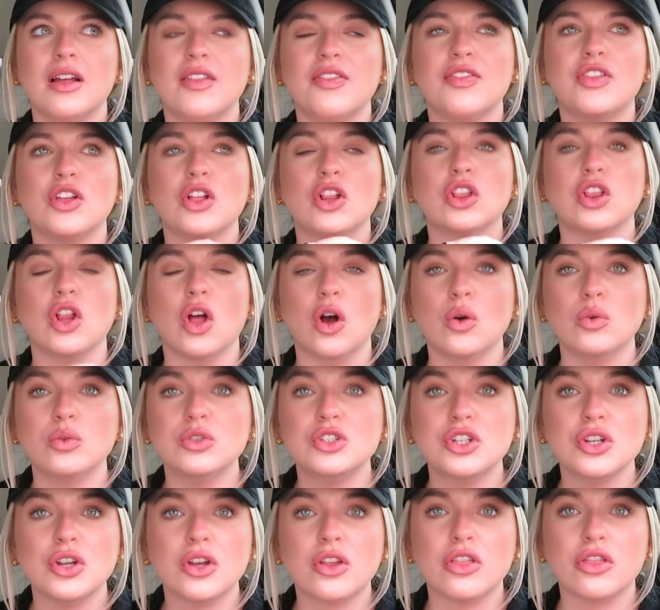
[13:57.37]

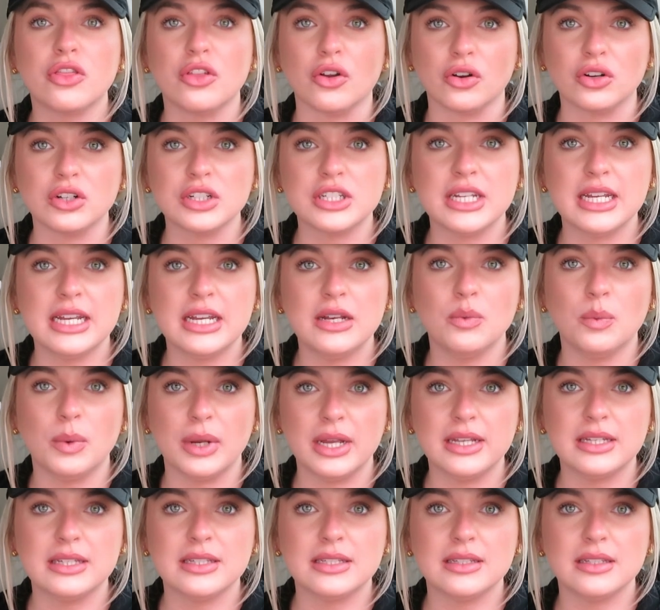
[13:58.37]
loan took 13
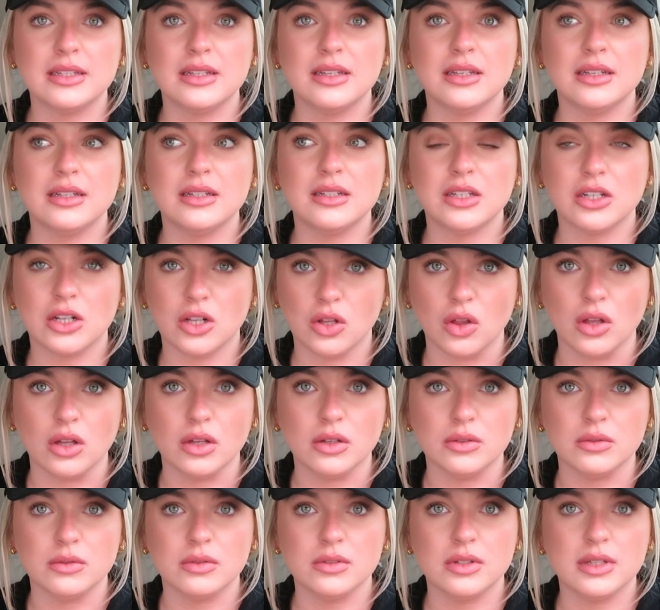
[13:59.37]
weeks to
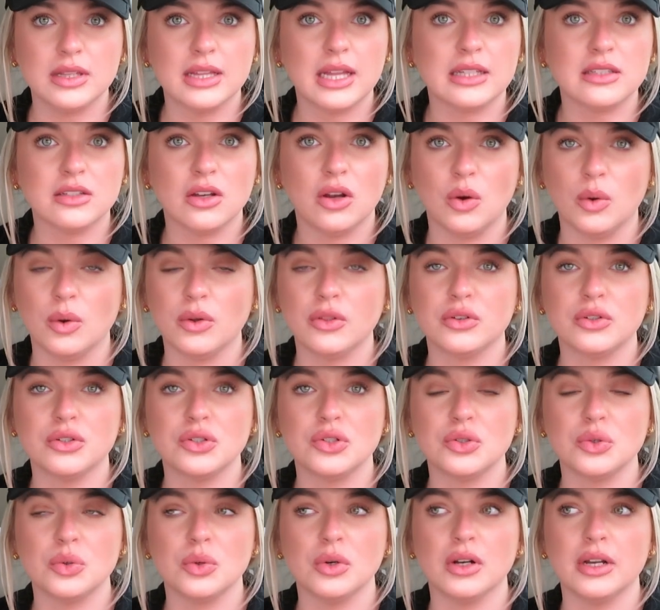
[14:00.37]
close. That's a whole other
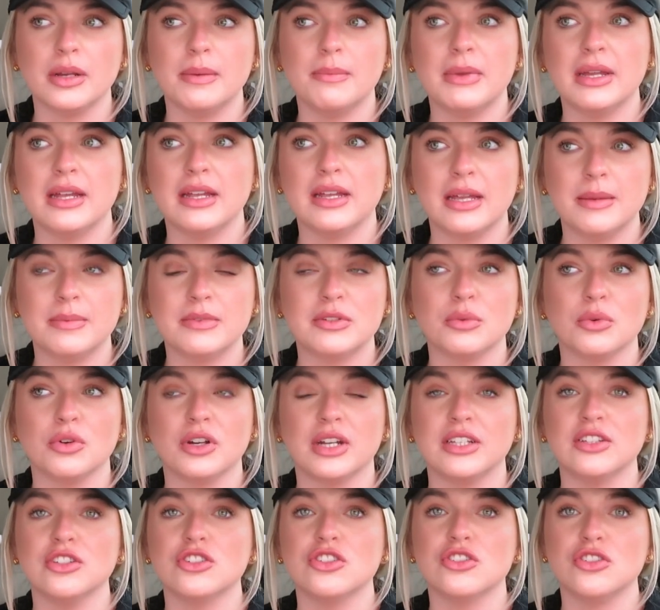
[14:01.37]
story. Me and Gibson were
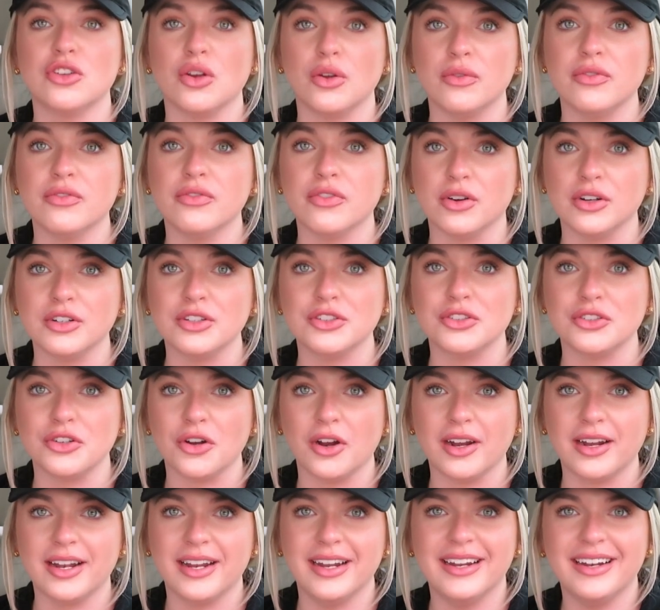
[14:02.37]
getting so
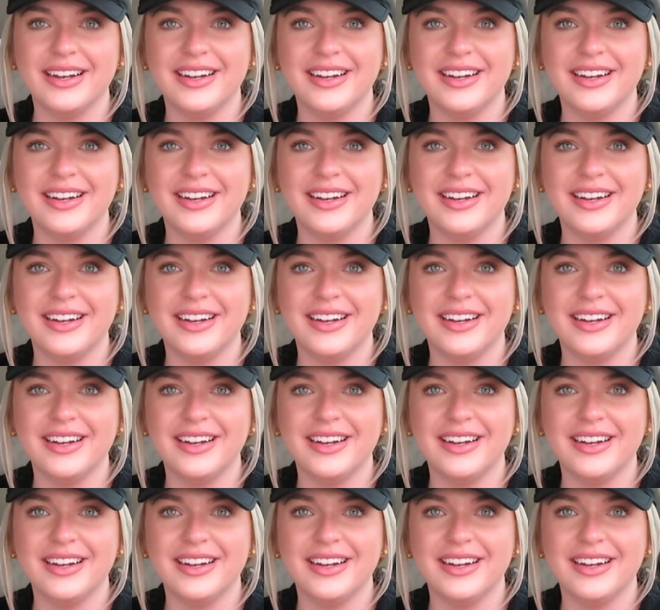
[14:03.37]
frustrated.